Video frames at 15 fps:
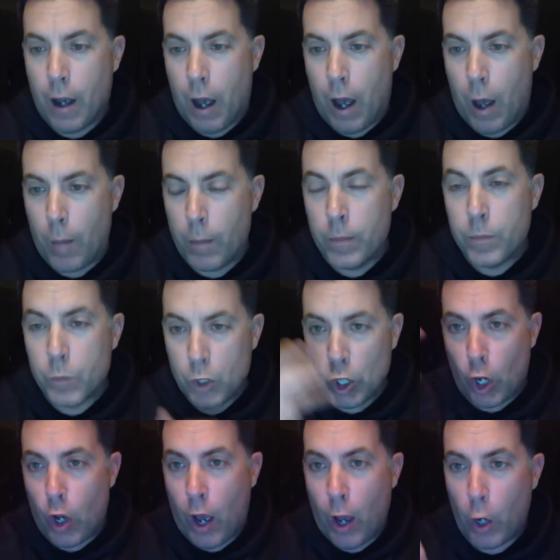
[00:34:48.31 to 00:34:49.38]
Um,
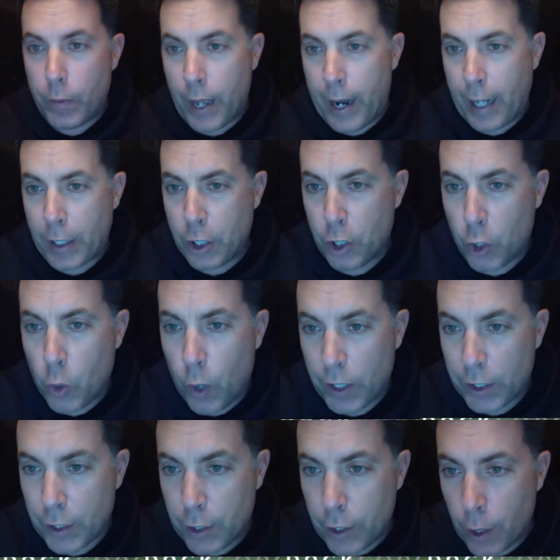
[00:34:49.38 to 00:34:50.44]
so I hope that answered
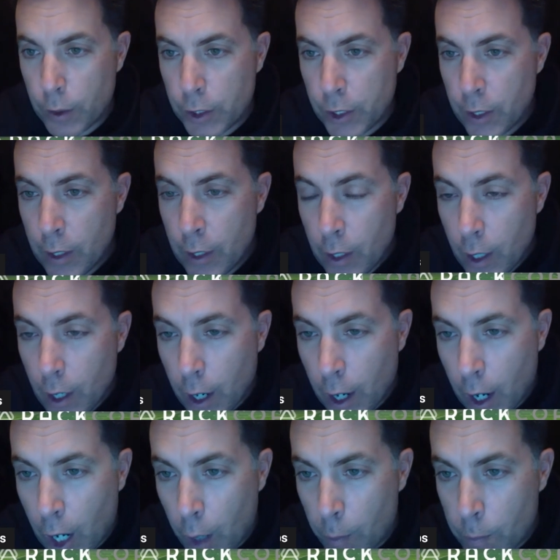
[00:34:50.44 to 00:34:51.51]
your question, Coach.
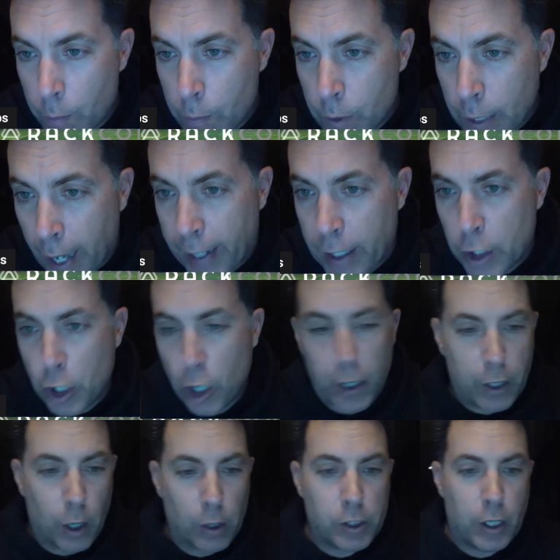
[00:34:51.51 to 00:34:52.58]
Um, yeah, I can
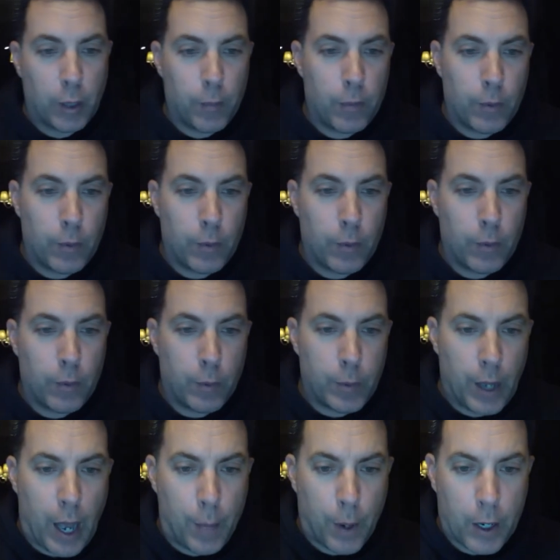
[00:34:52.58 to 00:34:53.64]
show you, Coach. Yep, let me
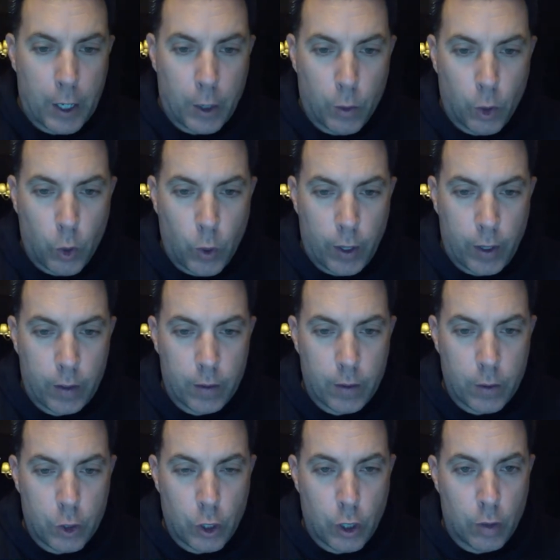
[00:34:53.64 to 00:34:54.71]
hop on here real quick.
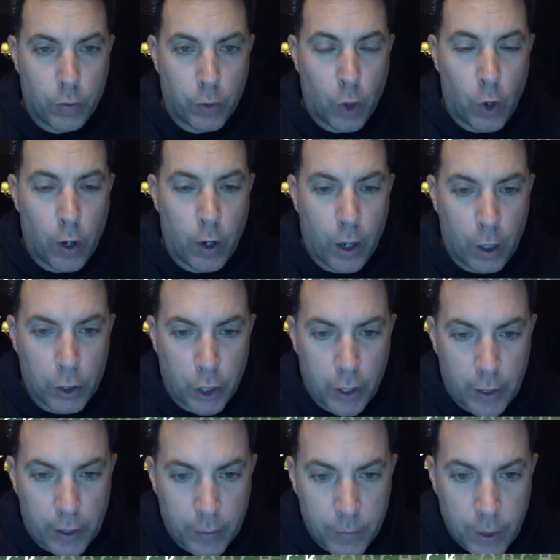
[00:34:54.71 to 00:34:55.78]
Show you Florida. I'll
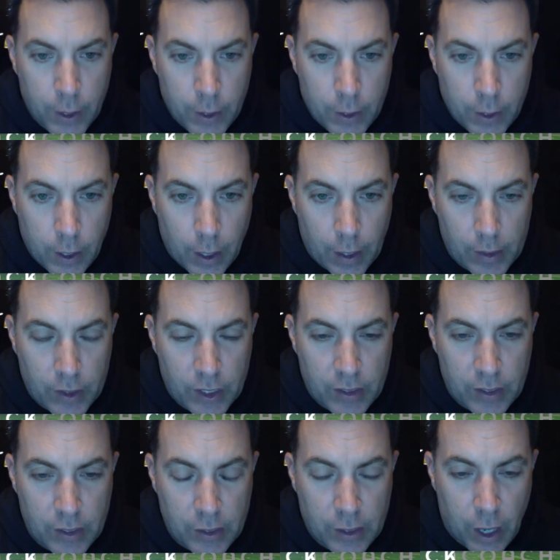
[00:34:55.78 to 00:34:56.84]
show you the uh,
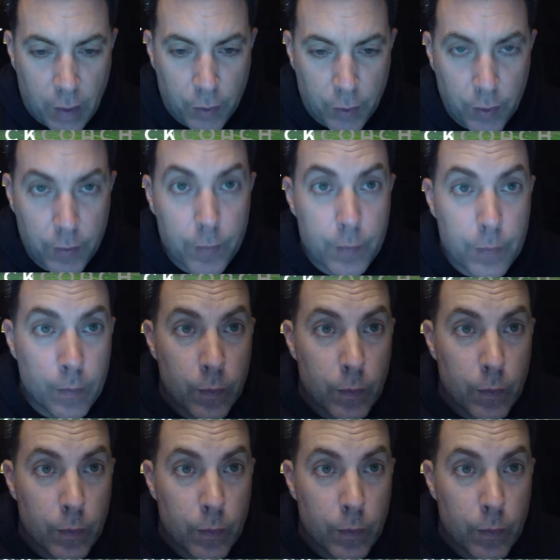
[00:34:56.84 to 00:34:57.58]
Cincy stuff.